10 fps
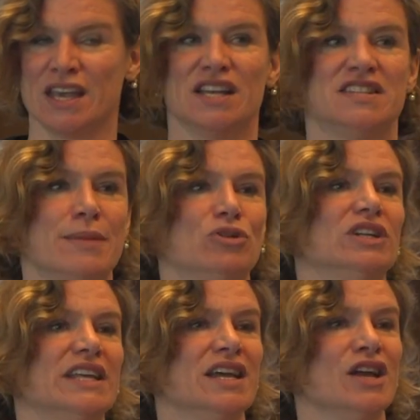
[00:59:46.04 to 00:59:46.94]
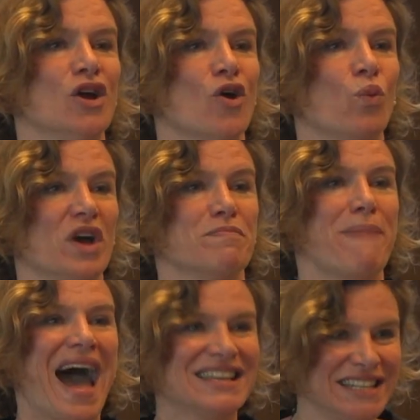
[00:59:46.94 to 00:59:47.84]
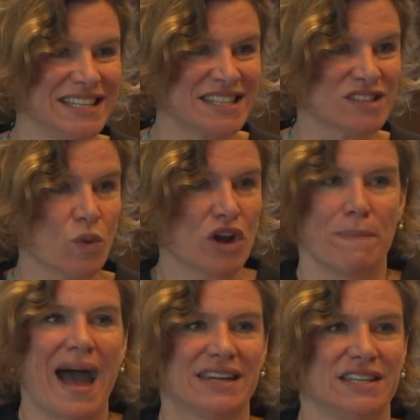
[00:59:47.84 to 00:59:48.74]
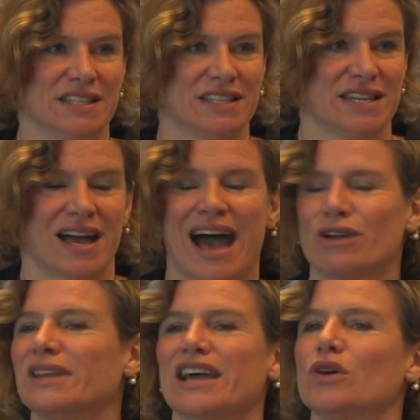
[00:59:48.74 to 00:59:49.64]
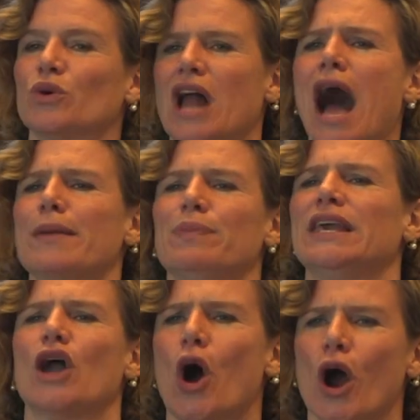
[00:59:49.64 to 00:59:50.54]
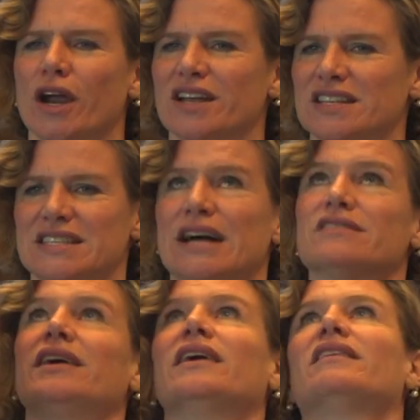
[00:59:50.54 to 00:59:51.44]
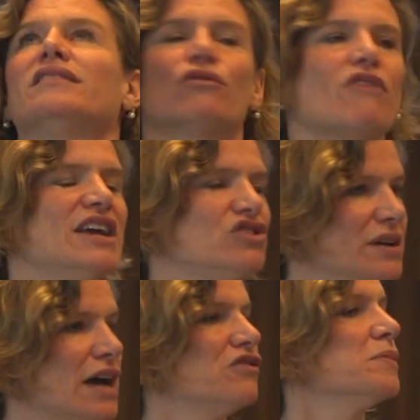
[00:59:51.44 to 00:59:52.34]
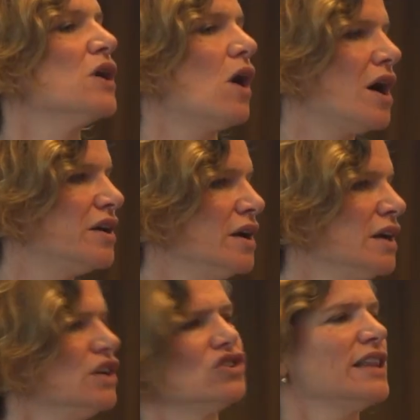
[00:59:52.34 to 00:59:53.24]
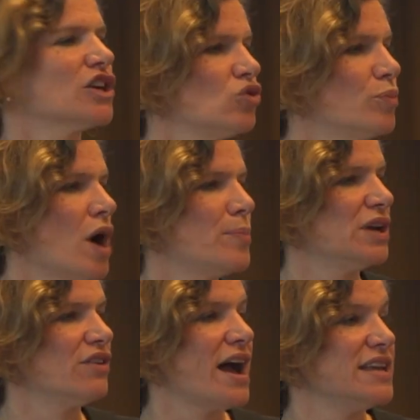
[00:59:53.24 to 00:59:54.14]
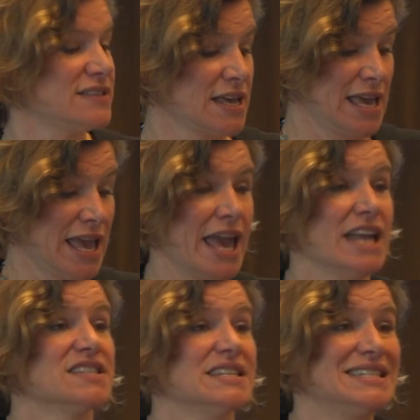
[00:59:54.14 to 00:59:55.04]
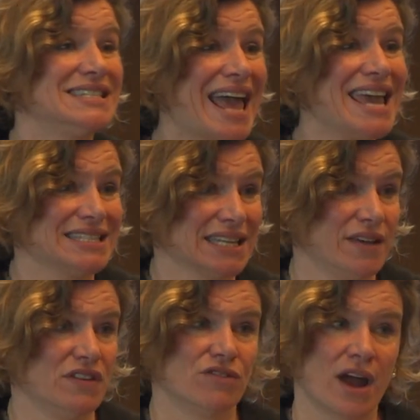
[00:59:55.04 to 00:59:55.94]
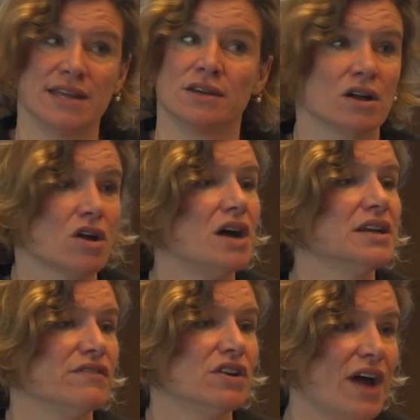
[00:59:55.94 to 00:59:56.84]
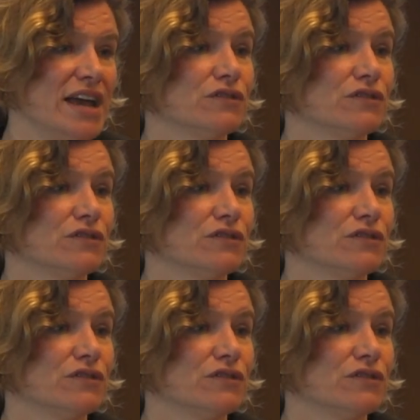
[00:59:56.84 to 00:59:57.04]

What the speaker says: Similarly, with patents, what are patents? I don't like the word IPR because it sounds like it's a right you get from God, intellectual property rights. It's a state-given right, not God-given right.